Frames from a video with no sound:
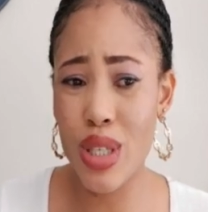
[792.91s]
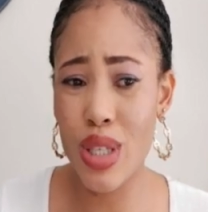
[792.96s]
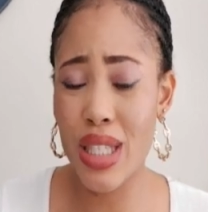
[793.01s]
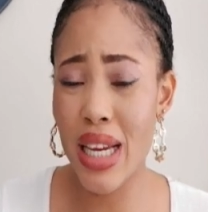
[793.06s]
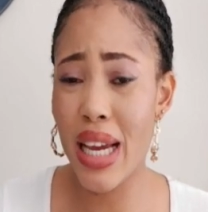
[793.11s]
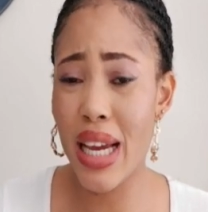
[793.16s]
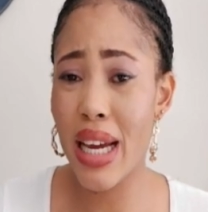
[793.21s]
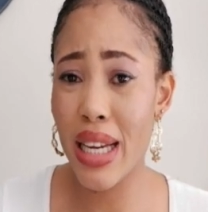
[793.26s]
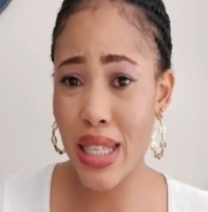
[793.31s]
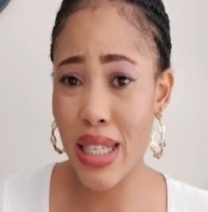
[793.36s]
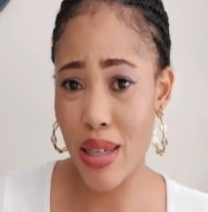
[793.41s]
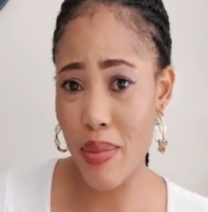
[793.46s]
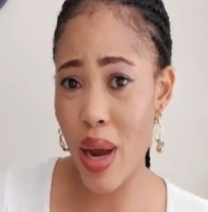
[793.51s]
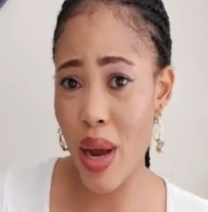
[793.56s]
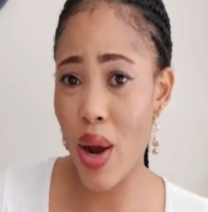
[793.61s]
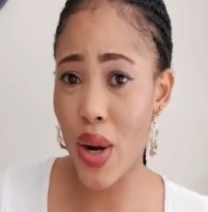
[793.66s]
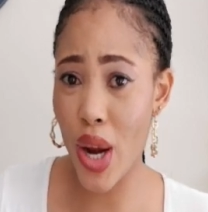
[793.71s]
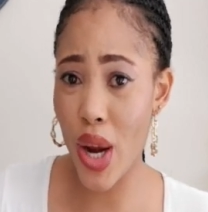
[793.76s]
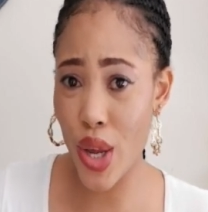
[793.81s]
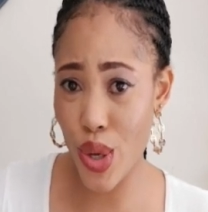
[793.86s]
Which English
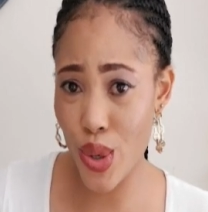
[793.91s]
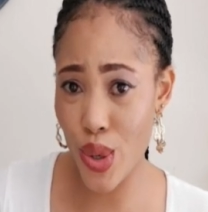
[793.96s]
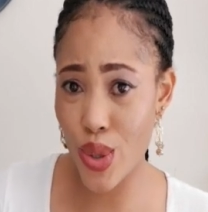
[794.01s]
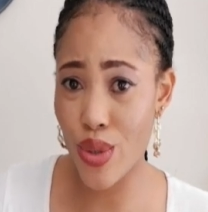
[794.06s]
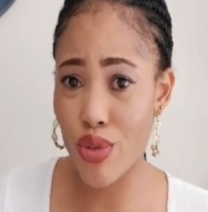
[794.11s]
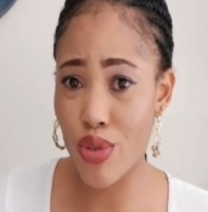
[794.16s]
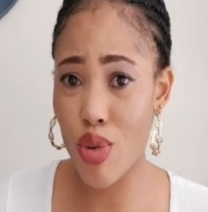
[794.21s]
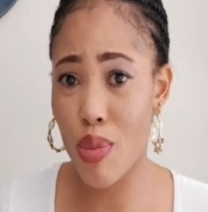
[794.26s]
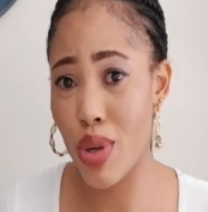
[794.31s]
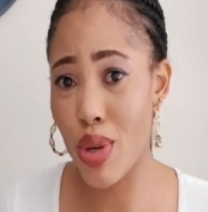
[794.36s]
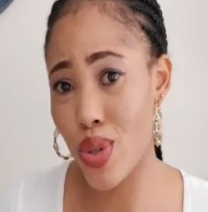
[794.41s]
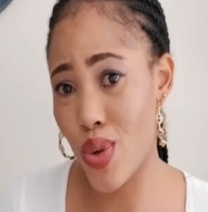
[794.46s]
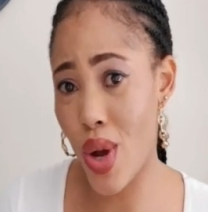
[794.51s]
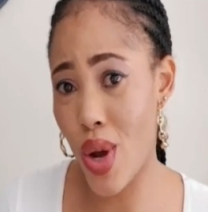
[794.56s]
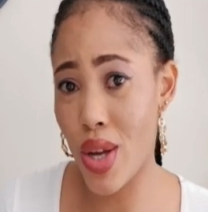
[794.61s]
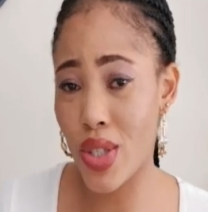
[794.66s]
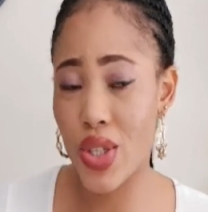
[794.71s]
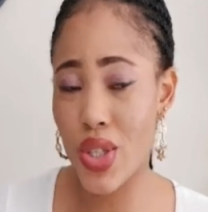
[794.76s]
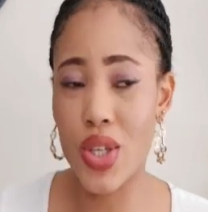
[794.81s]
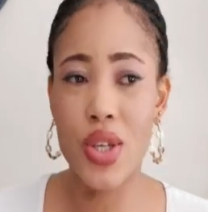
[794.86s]
am I going to use for me
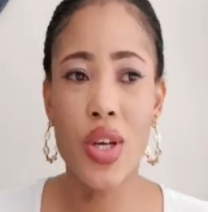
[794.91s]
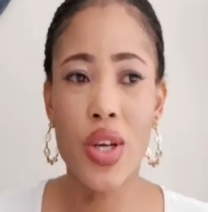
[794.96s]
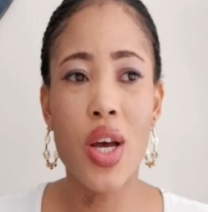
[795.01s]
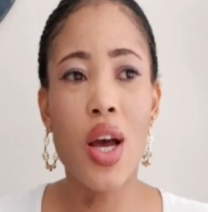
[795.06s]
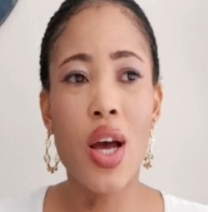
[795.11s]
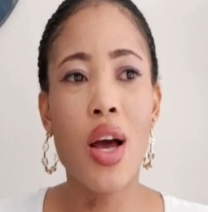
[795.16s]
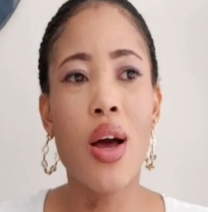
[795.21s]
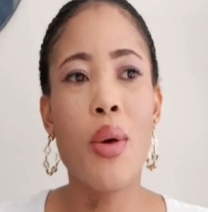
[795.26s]
to answer?